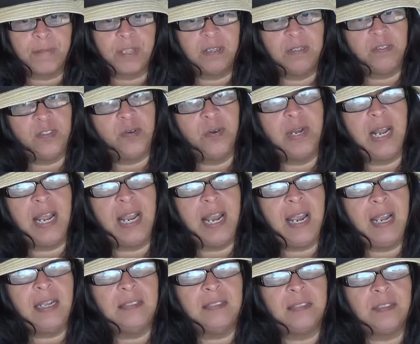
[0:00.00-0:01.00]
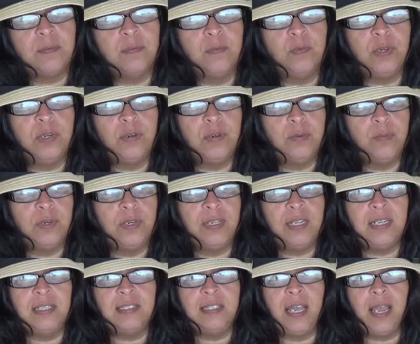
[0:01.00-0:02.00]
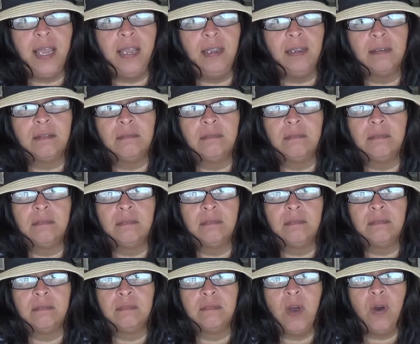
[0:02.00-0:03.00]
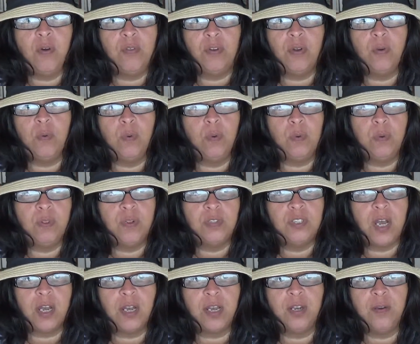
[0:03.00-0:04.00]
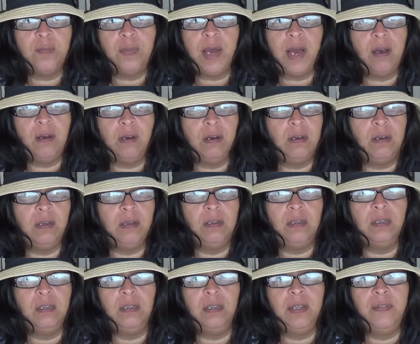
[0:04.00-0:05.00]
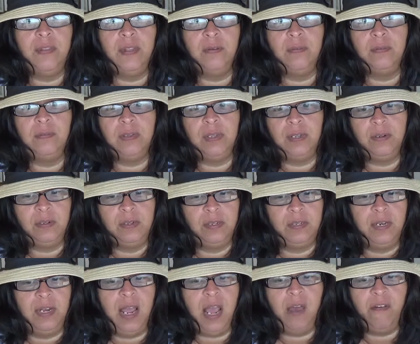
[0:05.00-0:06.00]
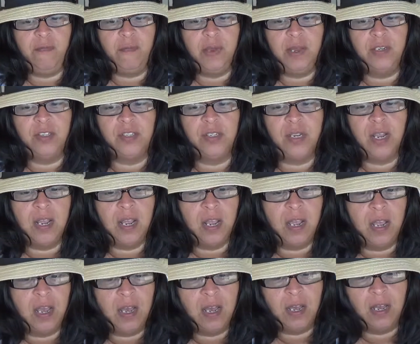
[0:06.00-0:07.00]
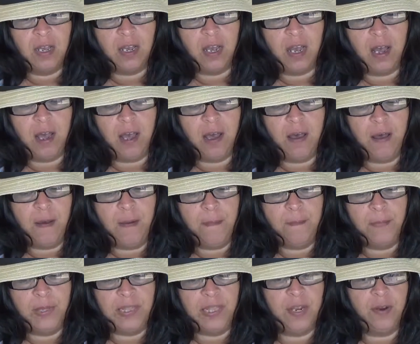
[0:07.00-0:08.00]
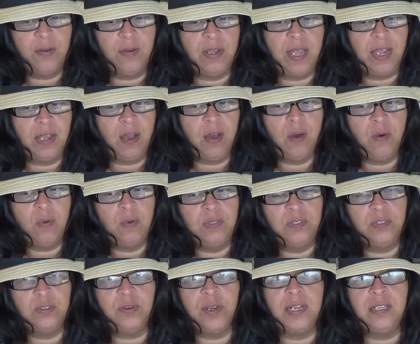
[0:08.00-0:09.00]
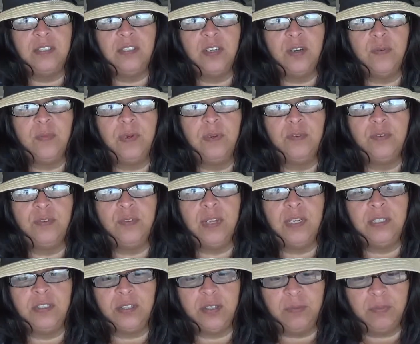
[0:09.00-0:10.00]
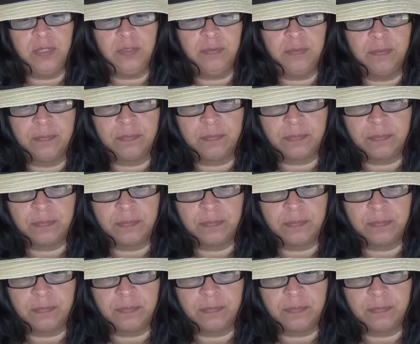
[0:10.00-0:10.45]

And so what I'd ask them, what did they say? Oh, they're talking about, and they didn't have much. But they were like, oh, it was a great sermon. It was a great sermon.